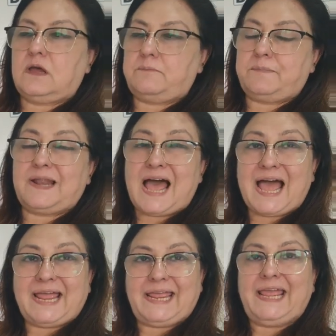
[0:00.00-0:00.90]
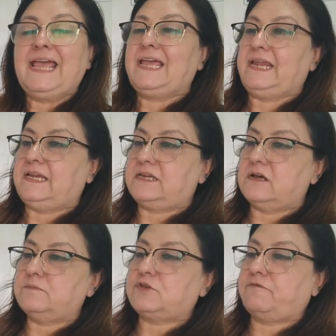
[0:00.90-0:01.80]
a ply. In
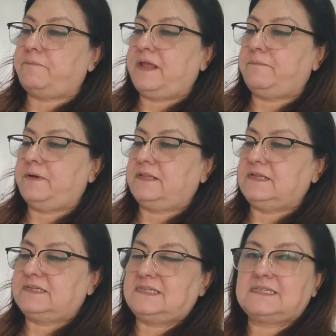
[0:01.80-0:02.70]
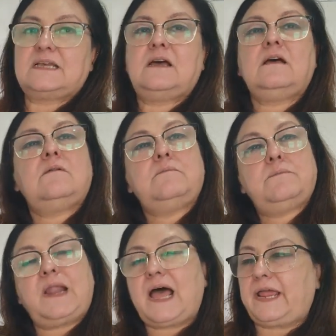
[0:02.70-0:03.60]
terms of paper, this is a
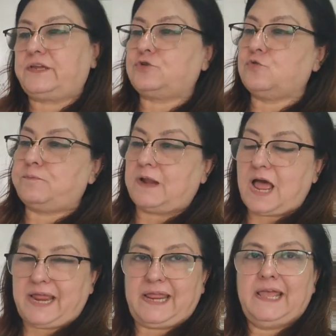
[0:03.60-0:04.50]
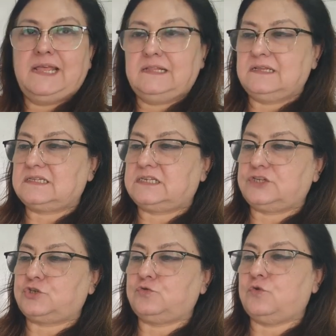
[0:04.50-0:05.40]
ply, two ply. This
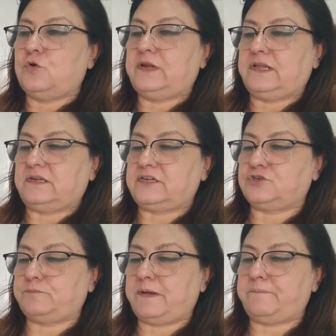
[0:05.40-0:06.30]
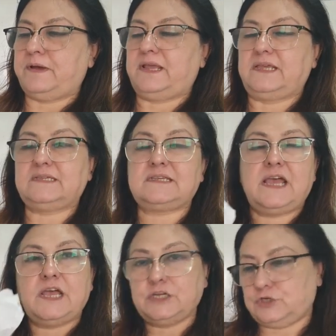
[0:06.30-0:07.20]
tissue paper is
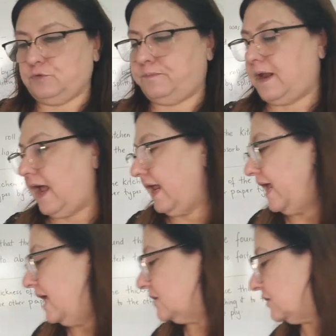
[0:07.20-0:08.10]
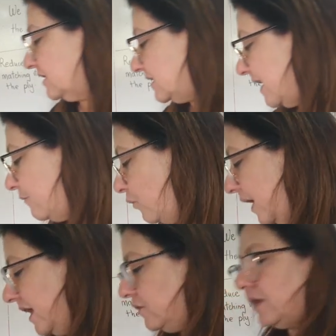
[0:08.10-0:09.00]
two ply. So the same
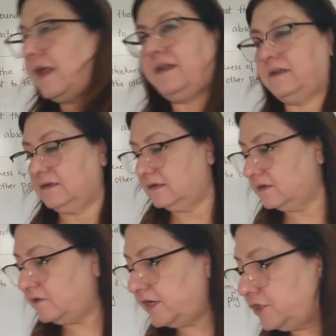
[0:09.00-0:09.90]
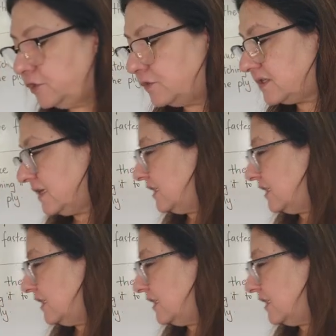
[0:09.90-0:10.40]
way you can reduce the